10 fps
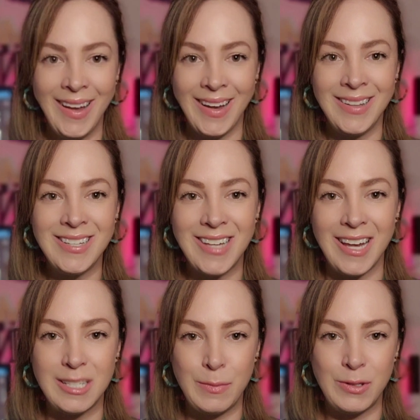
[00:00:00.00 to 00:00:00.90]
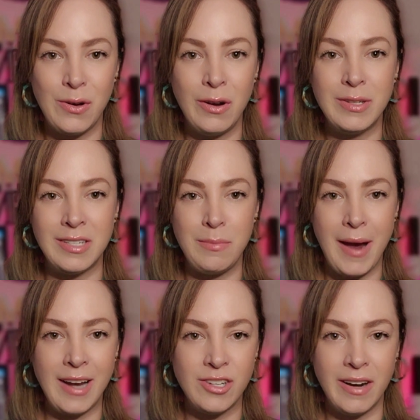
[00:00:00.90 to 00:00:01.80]
In this case, the persona was an
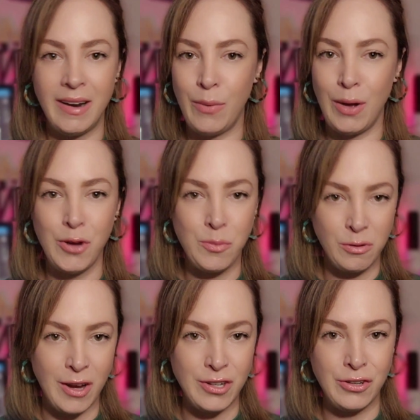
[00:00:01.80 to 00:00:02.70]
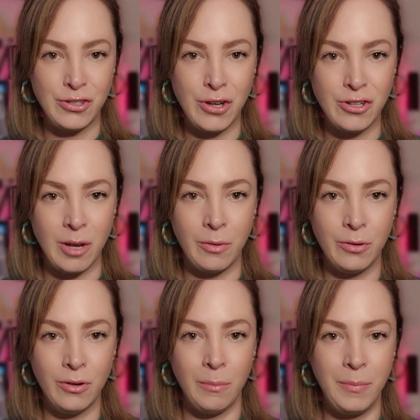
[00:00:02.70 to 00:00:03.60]
imaginary, well-known professional show jumper
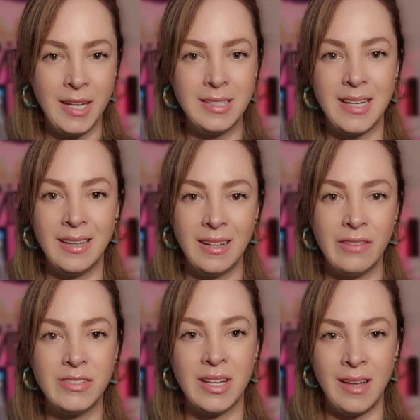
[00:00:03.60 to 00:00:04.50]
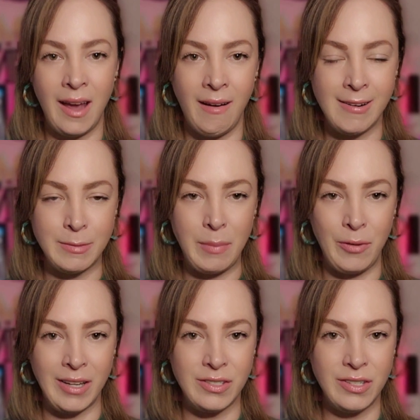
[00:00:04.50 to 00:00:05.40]
who competes and lives in the areas my
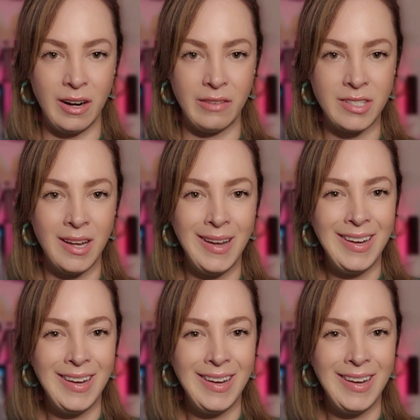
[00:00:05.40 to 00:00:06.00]
brand serves.